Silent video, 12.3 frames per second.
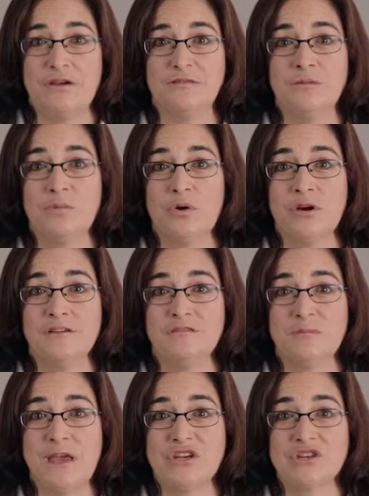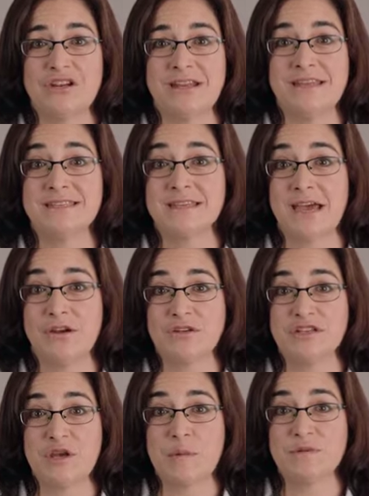For more information and insider
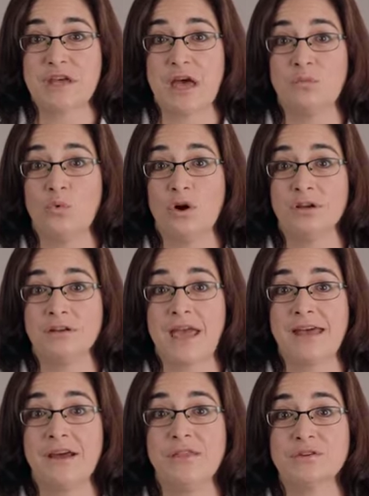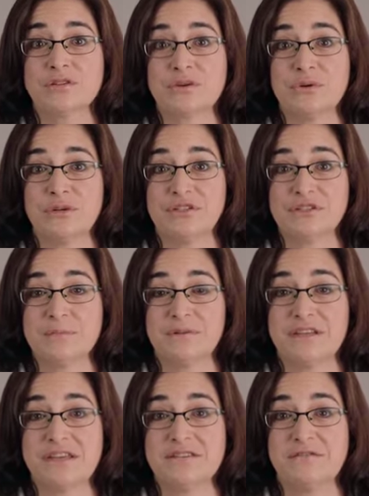tips on Wharton and other schools,
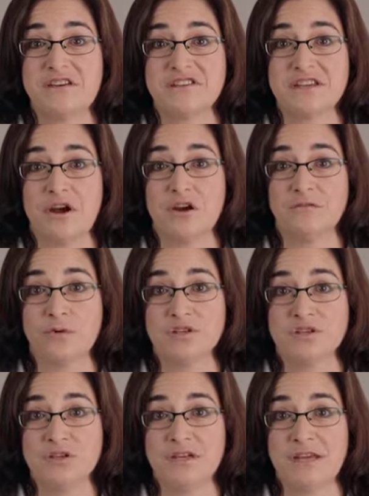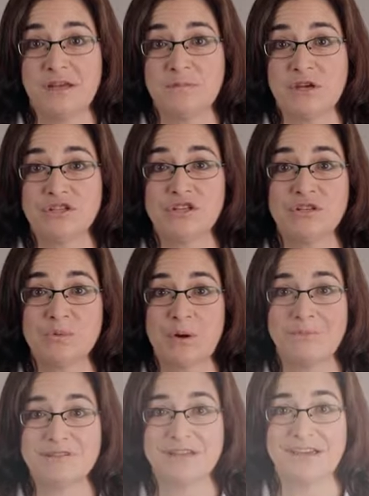please visit our Fortuna Admissions
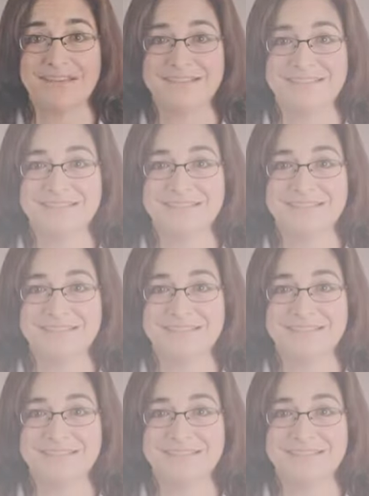website.